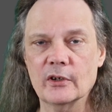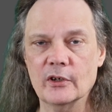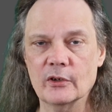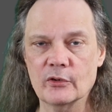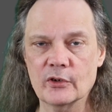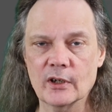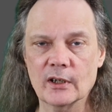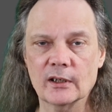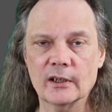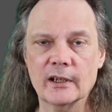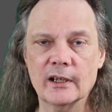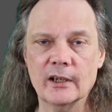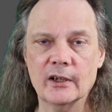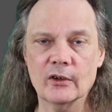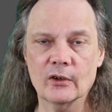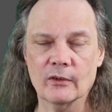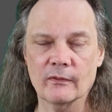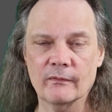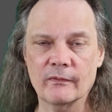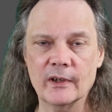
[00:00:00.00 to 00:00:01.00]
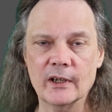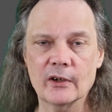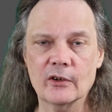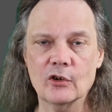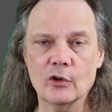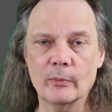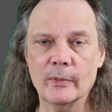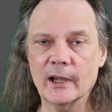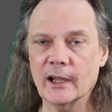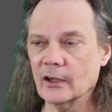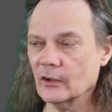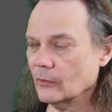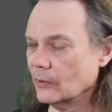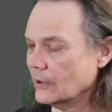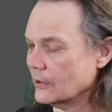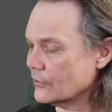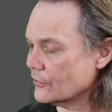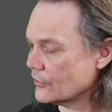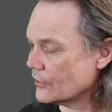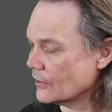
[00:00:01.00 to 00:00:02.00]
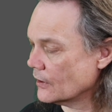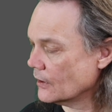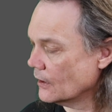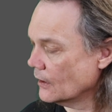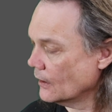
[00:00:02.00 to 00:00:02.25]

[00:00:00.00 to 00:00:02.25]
utility or vehicle batteries.